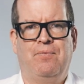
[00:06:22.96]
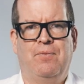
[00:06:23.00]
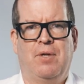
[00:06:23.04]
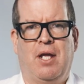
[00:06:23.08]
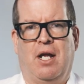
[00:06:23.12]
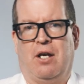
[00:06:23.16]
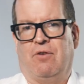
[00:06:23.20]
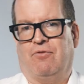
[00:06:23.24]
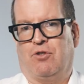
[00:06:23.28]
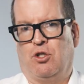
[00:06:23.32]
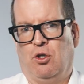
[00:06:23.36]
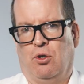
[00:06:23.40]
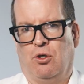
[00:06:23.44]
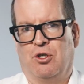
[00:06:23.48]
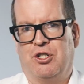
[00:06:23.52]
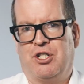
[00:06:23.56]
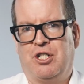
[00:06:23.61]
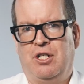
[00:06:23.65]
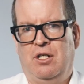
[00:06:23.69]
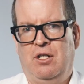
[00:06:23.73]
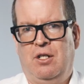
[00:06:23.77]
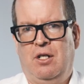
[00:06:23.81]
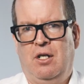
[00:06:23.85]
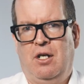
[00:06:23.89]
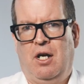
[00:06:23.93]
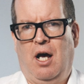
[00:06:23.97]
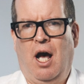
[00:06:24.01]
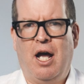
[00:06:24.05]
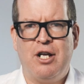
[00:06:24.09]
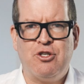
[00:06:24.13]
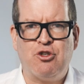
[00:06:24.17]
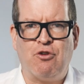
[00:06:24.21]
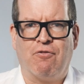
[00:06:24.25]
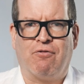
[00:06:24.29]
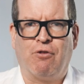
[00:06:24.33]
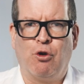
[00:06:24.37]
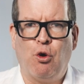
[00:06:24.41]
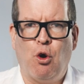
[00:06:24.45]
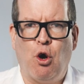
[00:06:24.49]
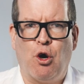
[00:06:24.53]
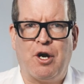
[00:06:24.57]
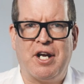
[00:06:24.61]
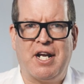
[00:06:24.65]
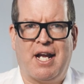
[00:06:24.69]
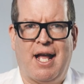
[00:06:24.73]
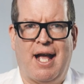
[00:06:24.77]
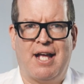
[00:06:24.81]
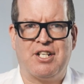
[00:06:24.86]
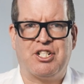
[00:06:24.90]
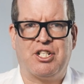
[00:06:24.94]
And of course,
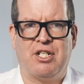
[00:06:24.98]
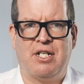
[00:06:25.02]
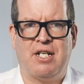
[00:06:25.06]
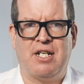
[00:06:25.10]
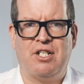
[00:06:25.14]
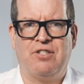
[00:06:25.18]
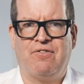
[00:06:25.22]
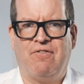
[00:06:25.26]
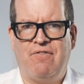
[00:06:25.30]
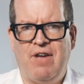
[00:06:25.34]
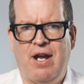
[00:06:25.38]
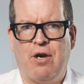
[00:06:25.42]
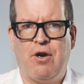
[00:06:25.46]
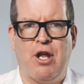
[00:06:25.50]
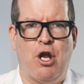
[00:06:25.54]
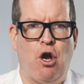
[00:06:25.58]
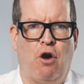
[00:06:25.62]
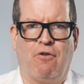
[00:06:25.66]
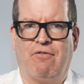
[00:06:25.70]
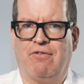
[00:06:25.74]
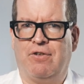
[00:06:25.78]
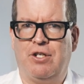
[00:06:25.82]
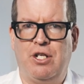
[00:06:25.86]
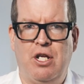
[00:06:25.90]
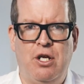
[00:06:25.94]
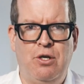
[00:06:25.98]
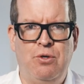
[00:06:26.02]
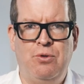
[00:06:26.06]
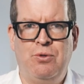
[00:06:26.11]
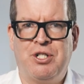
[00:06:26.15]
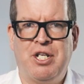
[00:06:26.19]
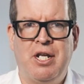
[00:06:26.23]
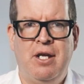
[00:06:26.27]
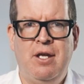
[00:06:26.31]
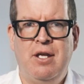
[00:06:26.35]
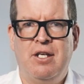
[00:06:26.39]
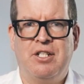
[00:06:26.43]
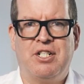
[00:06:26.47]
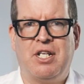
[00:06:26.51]
hydrofluoric acid is very often used